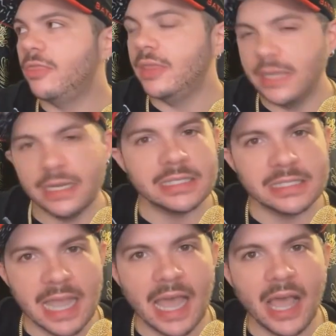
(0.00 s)
It is
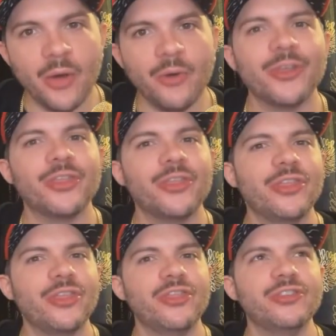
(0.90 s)
now,
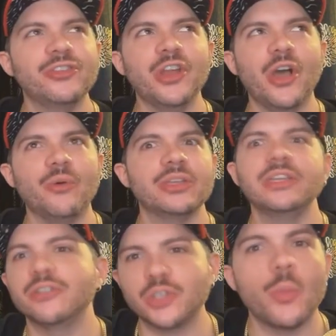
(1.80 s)

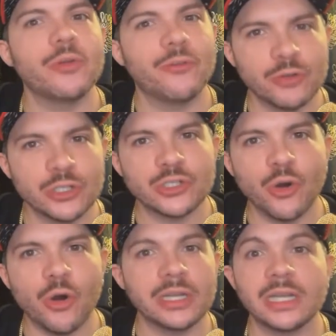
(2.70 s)
years ago when we first
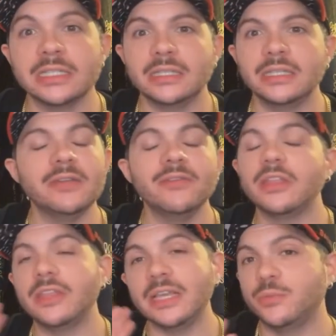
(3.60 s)
started, because even
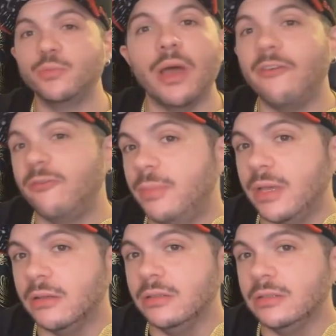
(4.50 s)
the things I've
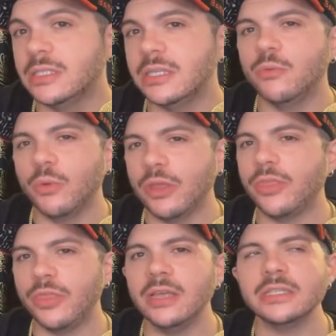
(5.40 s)
built with
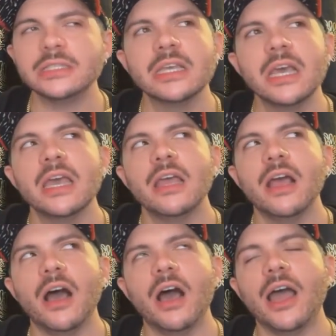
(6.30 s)
this
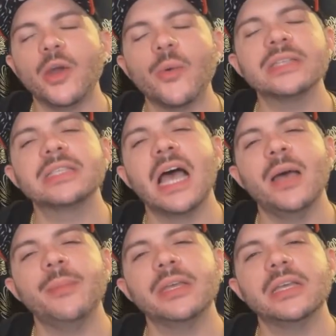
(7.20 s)
iOS
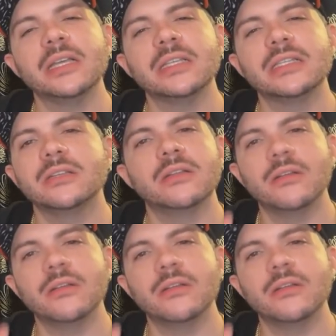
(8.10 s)
app is